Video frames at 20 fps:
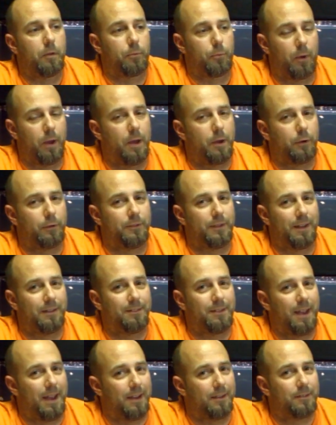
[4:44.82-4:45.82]

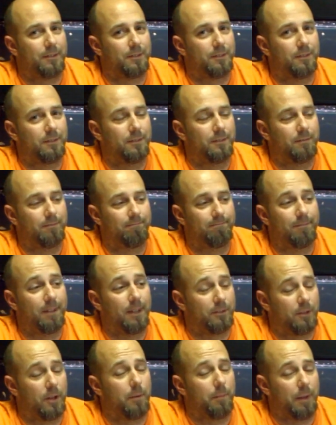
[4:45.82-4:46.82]
310 tanks
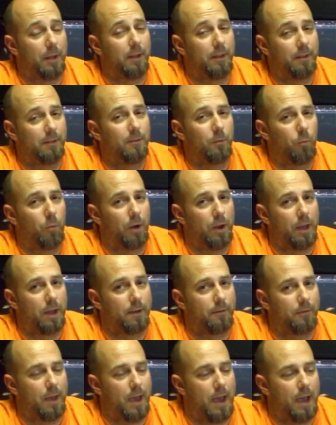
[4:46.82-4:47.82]
is going to be one
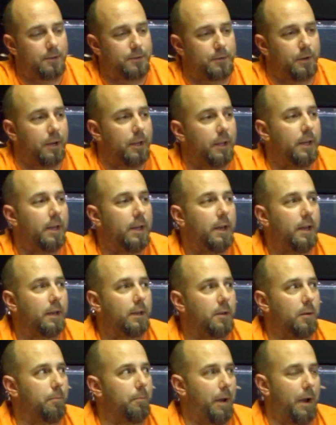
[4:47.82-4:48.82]
heck of a hatchery
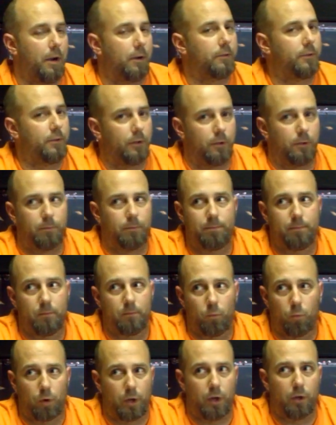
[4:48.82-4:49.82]
compared to,
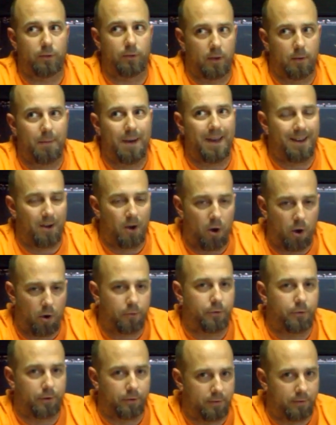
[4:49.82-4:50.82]
we're using about
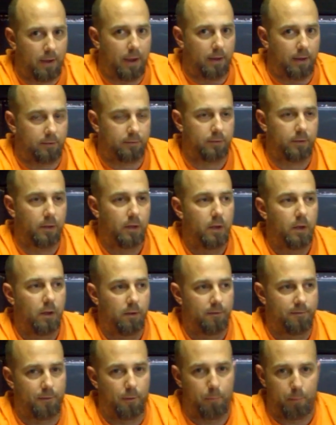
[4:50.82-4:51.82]
100 tanks
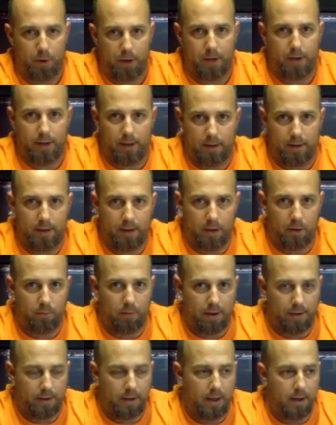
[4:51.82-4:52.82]
for breeding in here
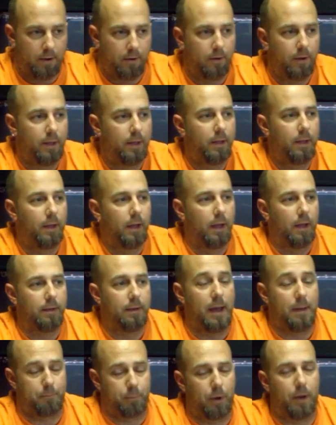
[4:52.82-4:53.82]
right now.
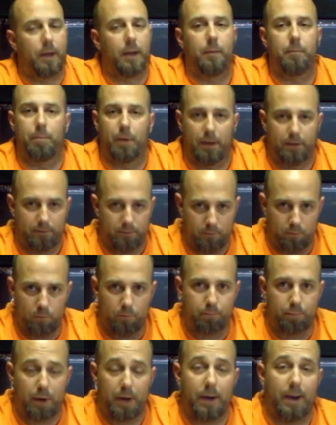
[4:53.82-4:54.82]
Not breeding, but
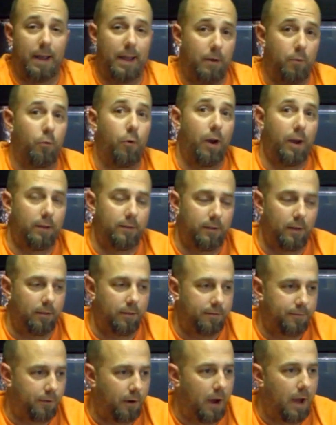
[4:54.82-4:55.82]
breeding and raising
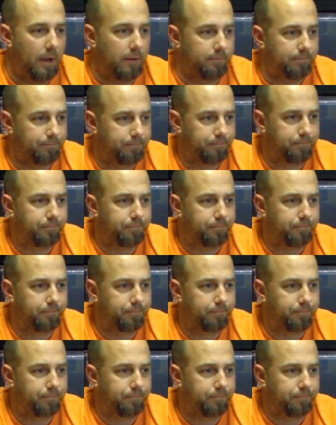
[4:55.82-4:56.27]
the fry.